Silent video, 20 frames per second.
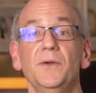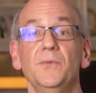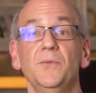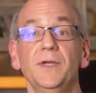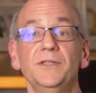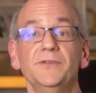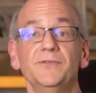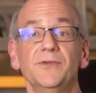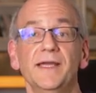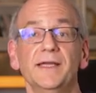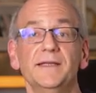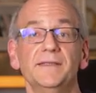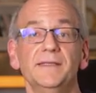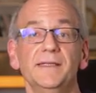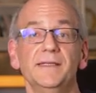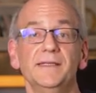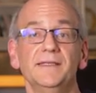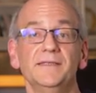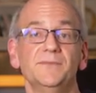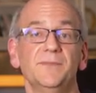We track
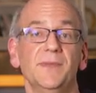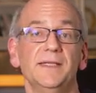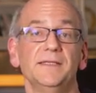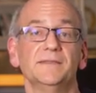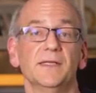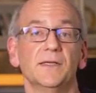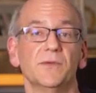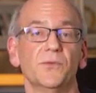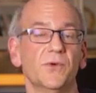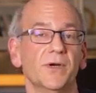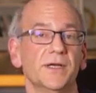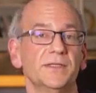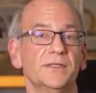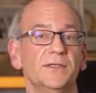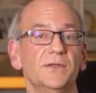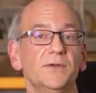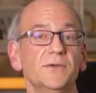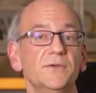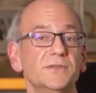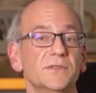these based on what
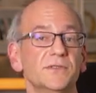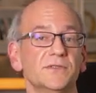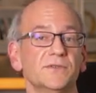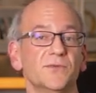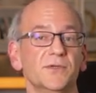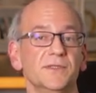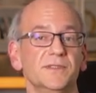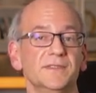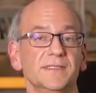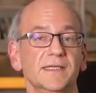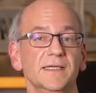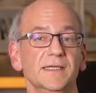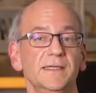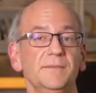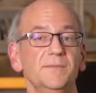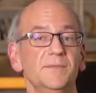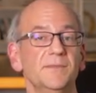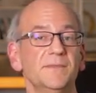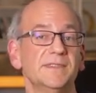users would see,